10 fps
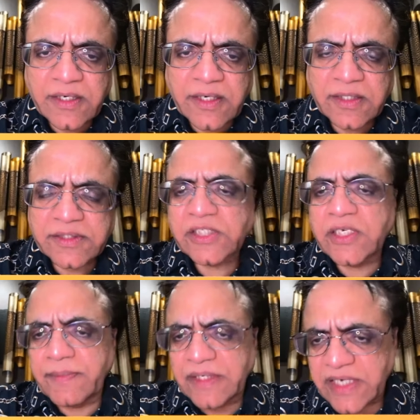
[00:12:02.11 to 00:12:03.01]
The
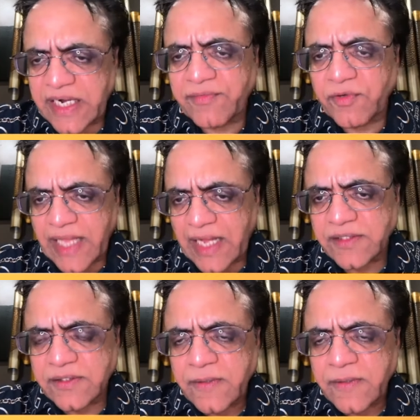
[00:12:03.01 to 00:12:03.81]
script is ready for that,